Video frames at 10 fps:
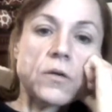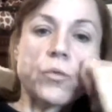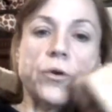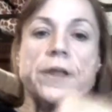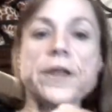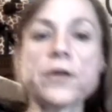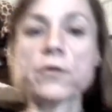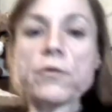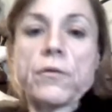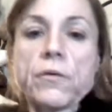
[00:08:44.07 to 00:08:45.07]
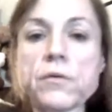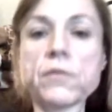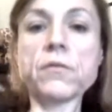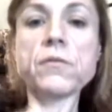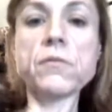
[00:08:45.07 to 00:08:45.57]
We're here,
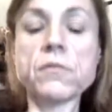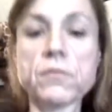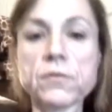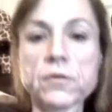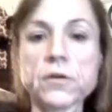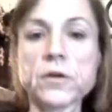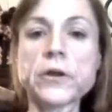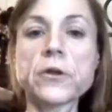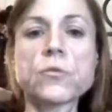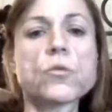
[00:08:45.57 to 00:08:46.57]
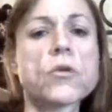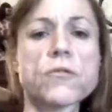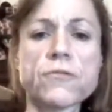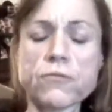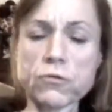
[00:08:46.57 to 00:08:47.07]
we're
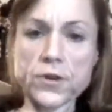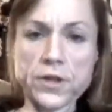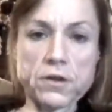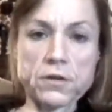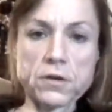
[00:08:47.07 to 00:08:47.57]
over 40,